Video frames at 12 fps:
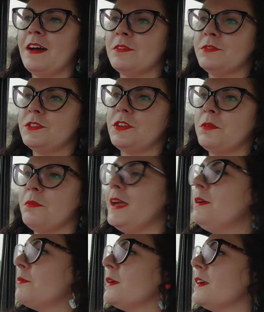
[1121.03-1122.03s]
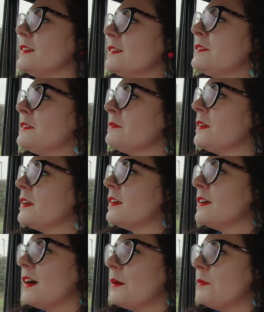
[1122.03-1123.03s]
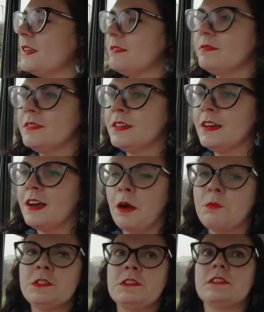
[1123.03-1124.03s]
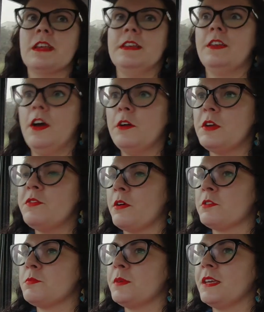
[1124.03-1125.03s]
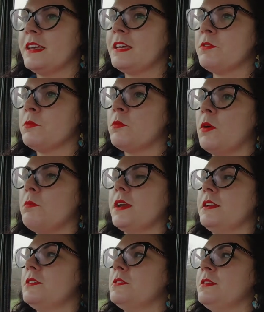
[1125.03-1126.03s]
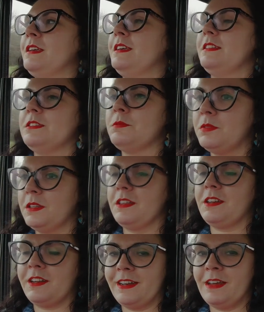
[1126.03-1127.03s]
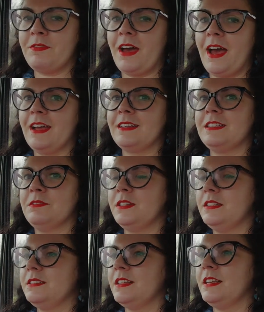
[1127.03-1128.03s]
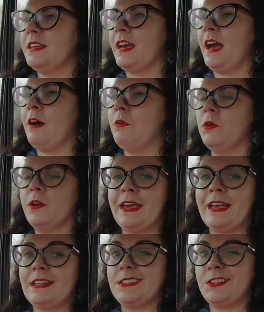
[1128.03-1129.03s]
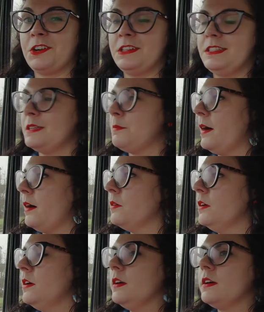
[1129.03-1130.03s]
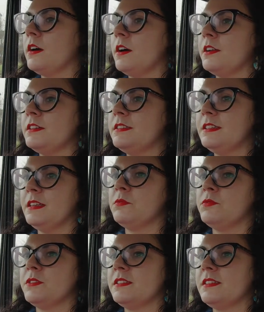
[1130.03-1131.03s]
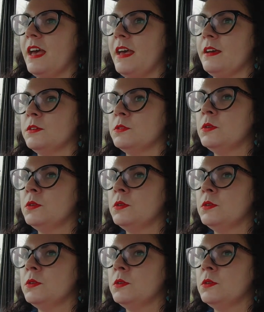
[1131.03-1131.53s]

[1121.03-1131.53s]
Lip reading: So maybe it's, I mean, I wouldn't say no if I was being given one, but I don't think it's something that I'd ever actively seek out or get excited about kind of seeing for sale.